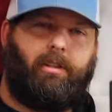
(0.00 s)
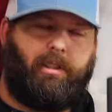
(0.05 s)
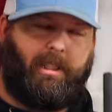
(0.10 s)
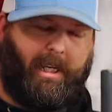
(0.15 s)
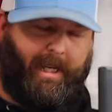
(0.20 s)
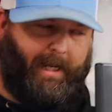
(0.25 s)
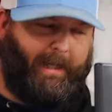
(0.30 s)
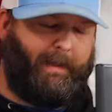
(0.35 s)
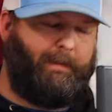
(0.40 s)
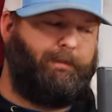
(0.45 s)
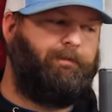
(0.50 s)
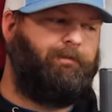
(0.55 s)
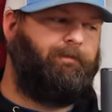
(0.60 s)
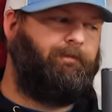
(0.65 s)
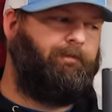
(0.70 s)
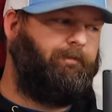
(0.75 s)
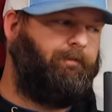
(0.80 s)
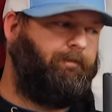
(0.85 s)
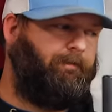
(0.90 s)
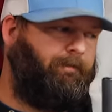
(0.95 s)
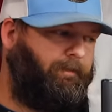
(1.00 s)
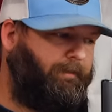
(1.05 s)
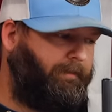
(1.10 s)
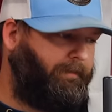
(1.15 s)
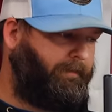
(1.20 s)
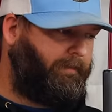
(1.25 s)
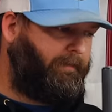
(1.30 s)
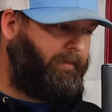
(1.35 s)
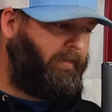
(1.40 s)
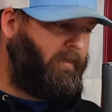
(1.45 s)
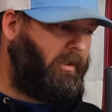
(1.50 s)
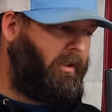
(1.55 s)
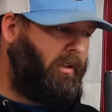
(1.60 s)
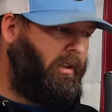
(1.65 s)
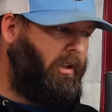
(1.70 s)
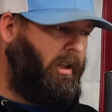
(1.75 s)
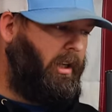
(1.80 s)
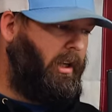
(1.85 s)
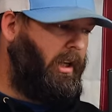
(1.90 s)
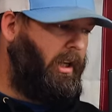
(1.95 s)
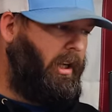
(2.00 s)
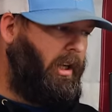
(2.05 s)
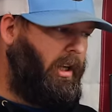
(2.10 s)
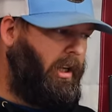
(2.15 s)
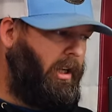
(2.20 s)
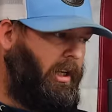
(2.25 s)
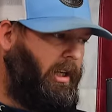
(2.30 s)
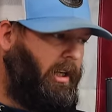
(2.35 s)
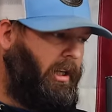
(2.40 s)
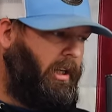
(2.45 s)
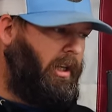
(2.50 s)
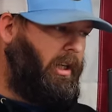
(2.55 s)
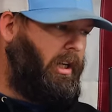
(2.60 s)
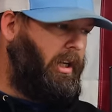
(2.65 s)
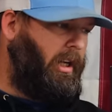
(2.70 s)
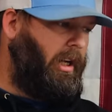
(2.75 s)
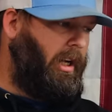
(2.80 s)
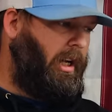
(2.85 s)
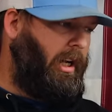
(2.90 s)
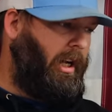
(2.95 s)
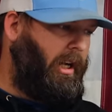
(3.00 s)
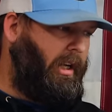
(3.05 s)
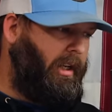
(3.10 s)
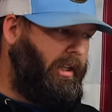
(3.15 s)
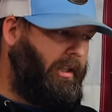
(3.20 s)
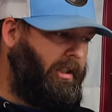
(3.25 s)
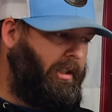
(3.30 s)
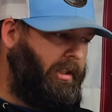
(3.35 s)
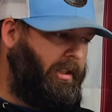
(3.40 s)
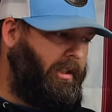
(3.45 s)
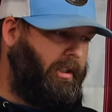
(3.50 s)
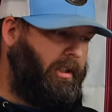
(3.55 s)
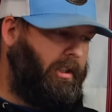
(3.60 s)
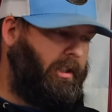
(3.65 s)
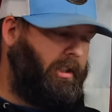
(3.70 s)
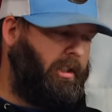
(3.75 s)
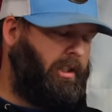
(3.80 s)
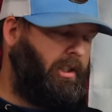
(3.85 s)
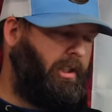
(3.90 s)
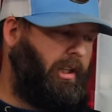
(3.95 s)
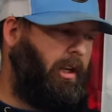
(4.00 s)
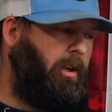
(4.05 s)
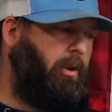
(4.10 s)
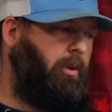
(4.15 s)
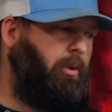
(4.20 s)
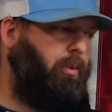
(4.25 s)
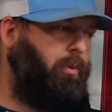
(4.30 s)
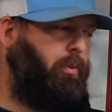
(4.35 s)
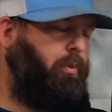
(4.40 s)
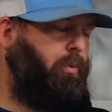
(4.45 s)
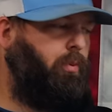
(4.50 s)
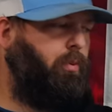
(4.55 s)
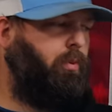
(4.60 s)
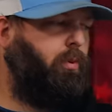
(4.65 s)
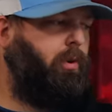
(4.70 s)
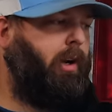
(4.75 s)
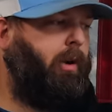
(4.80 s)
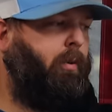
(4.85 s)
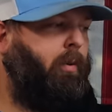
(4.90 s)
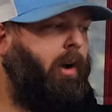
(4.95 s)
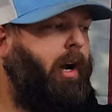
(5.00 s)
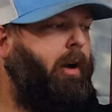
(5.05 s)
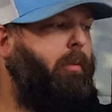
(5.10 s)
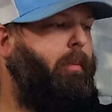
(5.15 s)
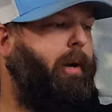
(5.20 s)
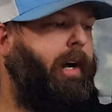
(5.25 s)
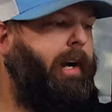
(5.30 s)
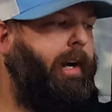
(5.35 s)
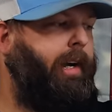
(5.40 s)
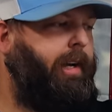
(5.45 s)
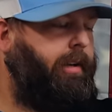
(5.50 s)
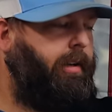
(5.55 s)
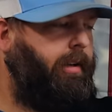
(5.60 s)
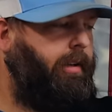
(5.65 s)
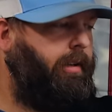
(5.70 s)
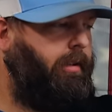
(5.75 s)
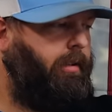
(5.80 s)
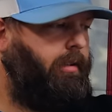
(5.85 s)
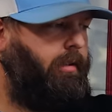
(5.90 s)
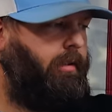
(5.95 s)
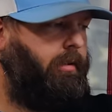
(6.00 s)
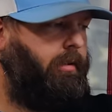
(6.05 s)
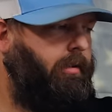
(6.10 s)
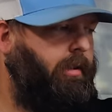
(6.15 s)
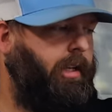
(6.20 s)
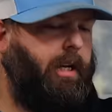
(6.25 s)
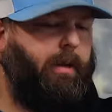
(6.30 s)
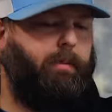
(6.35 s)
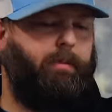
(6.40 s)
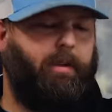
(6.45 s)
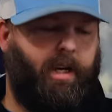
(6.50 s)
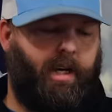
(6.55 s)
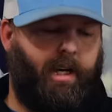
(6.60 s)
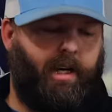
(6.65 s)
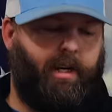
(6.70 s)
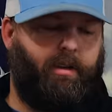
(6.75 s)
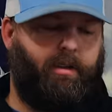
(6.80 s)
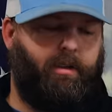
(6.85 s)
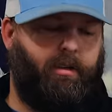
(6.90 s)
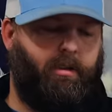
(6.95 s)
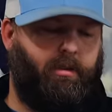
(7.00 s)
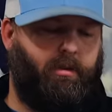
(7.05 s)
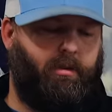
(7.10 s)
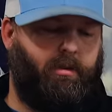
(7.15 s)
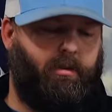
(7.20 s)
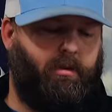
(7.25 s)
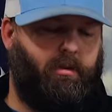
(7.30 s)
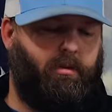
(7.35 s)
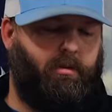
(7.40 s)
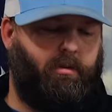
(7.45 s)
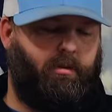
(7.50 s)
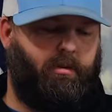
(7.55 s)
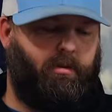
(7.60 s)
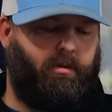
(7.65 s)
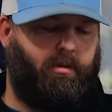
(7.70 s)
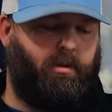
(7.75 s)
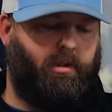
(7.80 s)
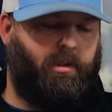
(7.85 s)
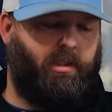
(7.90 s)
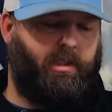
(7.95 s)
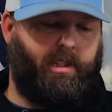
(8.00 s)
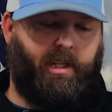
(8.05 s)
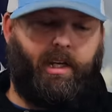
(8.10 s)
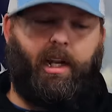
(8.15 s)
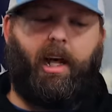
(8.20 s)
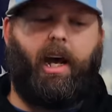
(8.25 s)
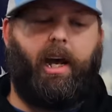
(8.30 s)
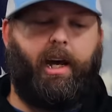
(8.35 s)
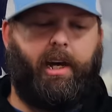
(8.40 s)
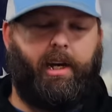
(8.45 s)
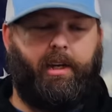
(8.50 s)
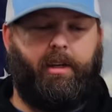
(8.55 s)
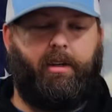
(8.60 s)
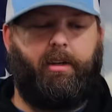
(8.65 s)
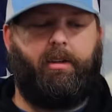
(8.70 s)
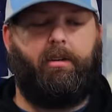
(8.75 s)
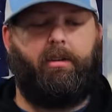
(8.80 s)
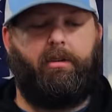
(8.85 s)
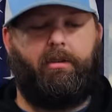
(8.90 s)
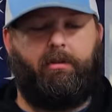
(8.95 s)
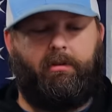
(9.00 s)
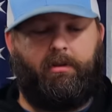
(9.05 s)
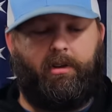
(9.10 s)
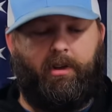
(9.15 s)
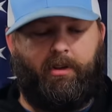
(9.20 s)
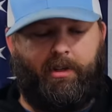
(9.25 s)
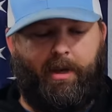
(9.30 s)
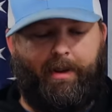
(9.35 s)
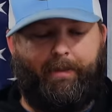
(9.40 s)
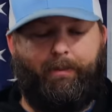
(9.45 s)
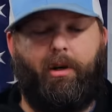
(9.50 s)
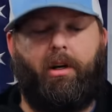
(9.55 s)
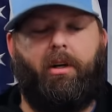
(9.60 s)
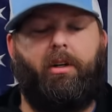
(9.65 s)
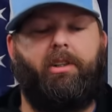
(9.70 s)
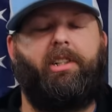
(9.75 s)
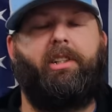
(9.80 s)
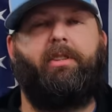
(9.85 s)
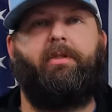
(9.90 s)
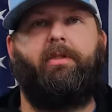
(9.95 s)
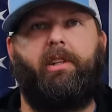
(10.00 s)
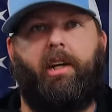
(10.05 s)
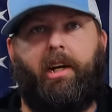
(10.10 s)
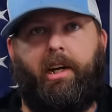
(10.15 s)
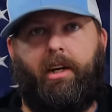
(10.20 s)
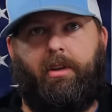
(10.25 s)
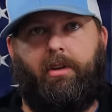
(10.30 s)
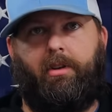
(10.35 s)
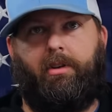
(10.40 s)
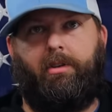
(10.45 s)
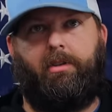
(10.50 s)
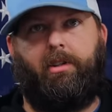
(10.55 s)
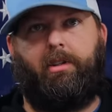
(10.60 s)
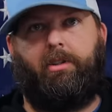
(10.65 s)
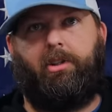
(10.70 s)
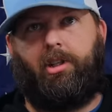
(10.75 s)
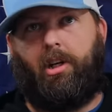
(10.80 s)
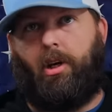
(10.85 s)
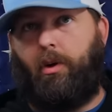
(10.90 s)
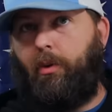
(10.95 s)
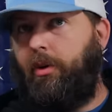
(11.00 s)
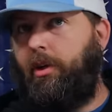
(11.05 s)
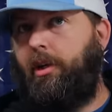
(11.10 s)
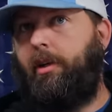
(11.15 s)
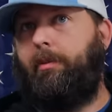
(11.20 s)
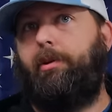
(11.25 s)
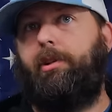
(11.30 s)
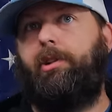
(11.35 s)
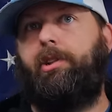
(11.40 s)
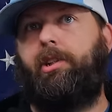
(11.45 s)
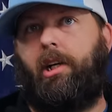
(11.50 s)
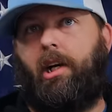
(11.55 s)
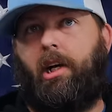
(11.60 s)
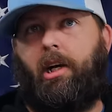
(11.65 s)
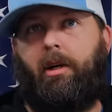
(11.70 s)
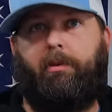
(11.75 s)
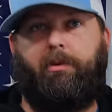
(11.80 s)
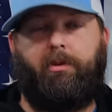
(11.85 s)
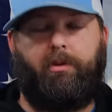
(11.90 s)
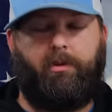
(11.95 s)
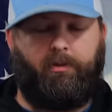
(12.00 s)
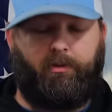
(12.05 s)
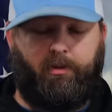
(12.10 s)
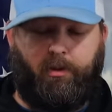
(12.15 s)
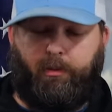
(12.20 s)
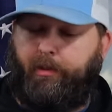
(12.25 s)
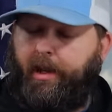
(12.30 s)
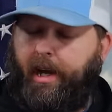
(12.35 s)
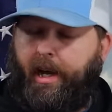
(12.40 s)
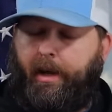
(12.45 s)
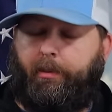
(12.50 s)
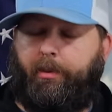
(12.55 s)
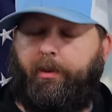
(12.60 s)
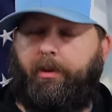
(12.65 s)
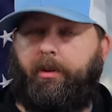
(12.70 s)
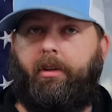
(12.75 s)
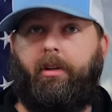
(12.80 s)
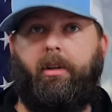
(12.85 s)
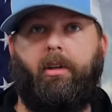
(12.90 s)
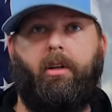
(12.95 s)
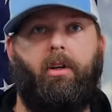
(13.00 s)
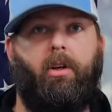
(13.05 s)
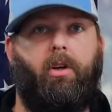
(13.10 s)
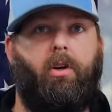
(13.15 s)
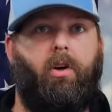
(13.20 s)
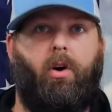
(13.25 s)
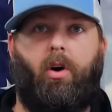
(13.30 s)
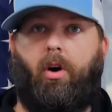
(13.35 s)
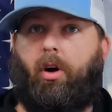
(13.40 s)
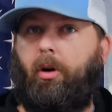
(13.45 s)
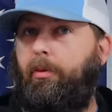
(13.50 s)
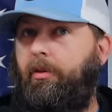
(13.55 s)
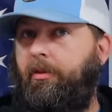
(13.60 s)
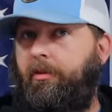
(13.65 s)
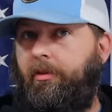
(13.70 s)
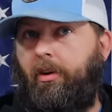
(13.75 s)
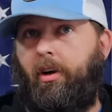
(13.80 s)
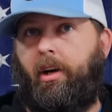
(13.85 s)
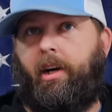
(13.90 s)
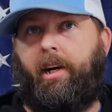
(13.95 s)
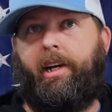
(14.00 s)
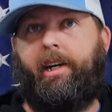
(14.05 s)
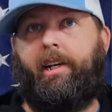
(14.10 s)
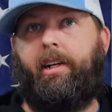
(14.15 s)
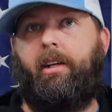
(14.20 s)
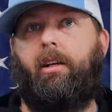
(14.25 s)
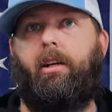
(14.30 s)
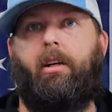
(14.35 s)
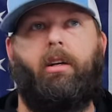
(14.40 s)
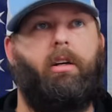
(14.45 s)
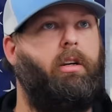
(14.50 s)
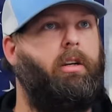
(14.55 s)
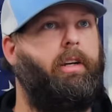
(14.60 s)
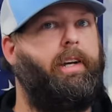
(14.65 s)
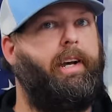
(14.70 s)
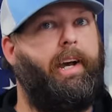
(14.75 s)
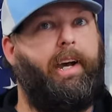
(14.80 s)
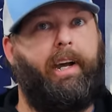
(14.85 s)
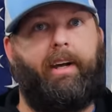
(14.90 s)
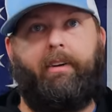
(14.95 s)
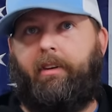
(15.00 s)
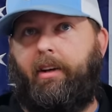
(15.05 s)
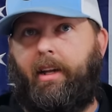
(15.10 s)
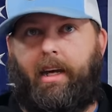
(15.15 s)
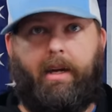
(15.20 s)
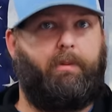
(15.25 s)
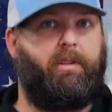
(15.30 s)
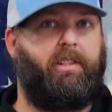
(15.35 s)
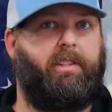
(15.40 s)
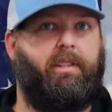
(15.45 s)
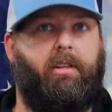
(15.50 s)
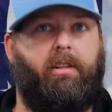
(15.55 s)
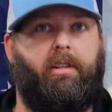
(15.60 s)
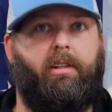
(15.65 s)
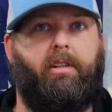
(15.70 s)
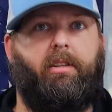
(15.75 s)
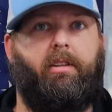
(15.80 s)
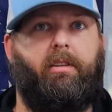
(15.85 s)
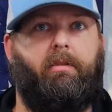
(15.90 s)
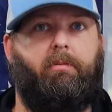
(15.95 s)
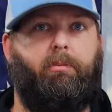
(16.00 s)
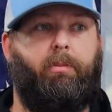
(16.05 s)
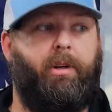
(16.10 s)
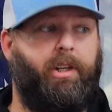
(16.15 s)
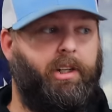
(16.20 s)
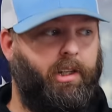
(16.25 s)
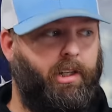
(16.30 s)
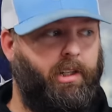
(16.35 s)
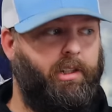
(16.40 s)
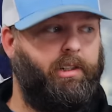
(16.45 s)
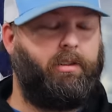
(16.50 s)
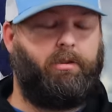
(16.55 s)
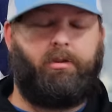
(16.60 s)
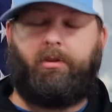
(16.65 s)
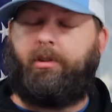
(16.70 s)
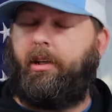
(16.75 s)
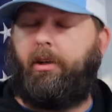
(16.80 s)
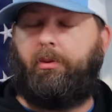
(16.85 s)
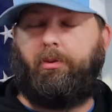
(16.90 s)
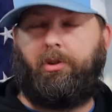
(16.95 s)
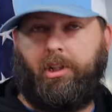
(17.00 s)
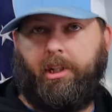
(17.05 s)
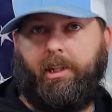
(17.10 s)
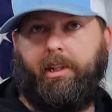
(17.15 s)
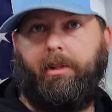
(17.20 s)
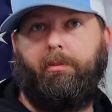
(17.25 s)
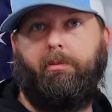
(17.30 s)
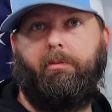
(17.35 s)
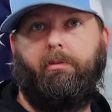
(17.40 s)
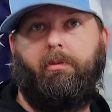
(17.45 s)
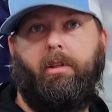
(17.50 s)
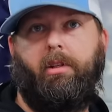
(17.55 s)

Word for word: yeah. store type scan tools or code readers. So a while back, MDAC said, hey, there's a bunch of scanners showing up in shops from Napa, mm-hmm. Harbor Freight, even Amazon because they're so cheap.